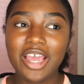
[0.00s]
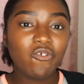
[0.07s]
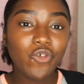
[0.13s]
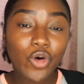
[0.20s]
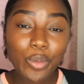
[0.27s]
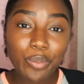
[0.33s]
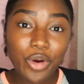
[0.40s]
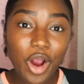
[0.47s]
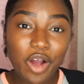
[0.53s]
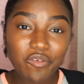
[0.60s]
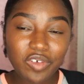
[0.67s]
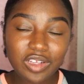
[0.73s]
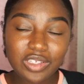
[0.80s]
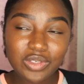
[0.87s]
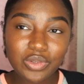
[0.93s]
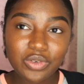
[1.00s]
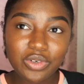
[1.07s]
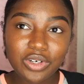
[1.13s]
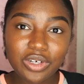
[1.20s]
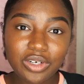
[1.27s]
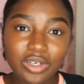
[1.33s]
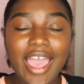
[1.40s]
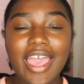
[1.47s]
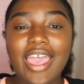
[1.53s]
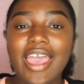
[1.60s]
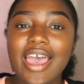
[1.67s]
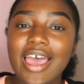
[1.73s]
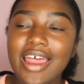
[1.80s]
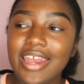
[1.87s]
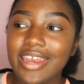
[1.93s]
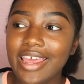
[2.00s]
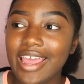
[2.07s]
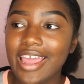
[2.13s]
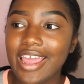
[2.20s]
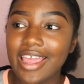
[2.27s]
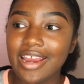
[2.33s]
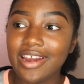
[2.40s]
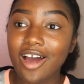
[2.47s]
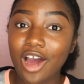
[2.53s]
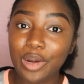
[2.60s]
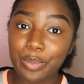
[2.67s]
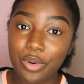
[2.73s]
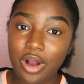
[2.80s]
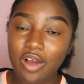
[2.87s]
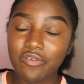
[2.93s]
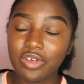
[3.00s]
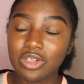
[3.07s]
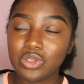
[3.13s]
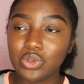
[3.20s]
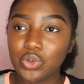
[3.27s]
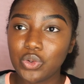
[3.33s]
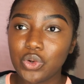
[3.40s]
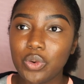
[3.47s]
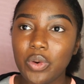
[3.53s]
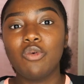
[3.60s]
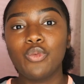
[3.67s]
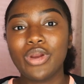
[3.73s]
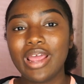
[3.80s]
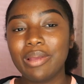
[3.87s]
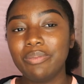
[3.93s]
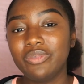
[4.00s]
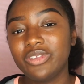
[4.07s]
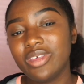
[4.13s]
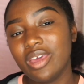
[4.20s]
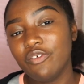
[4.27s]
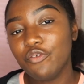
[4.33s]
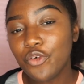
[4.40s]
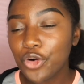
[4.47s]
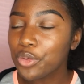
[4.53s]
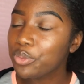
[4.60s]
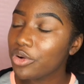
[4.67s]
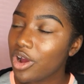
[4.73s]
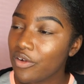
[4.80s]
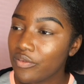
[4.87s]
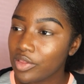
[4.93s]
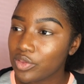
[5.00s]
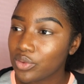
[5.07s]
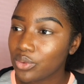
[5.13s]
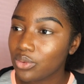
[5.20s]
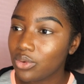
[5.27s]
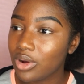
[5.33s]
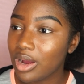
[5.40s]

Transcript: for-profit school and a non-profit school when I say for-profit school,